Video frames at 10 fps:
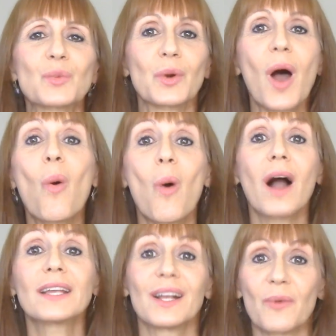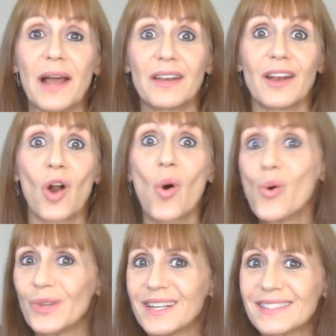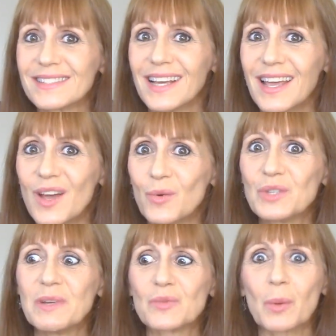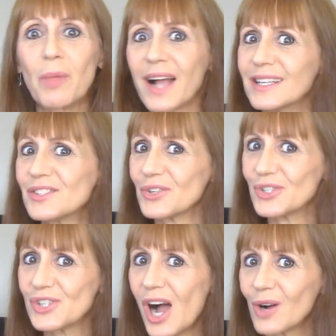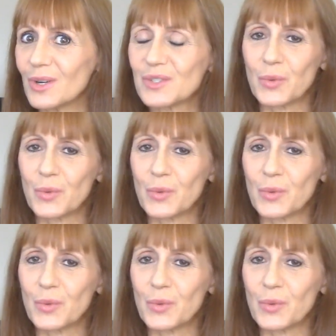we're not walking around in our wholeness, which means we're blocking certain chakras.